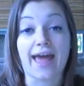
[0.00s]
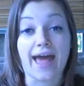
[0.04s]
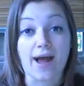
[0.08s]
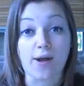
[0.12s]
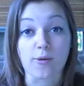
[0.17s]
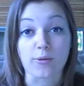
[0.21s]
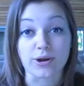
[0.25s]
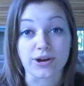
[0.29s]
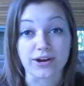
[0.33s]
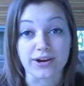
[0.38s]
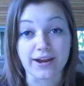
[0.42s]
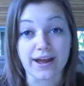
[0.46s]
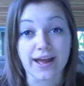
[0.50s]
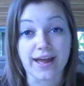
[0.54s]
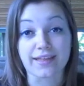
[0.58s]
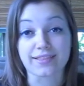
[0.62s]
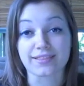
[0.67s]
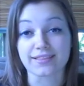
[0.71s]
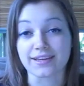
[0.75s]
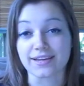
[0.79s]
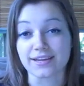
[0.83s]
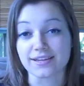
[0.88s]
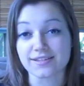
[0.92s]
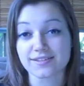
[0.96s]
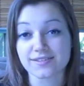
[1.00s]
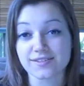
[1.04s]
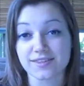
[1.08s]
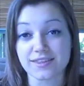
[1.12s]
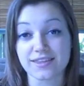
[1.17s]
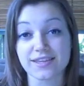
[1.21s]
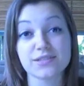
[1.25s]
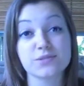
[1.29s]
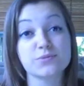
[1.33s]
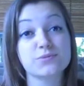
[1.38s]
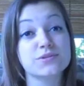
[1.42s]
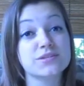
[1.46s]
hour at least.
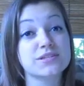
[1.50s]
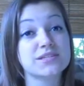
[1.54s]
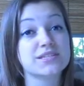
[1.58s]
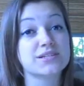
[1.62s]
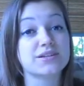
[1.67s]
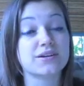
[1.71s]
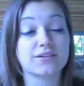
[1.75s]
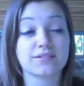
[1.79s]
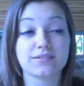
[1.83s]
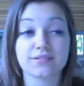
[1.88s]
This was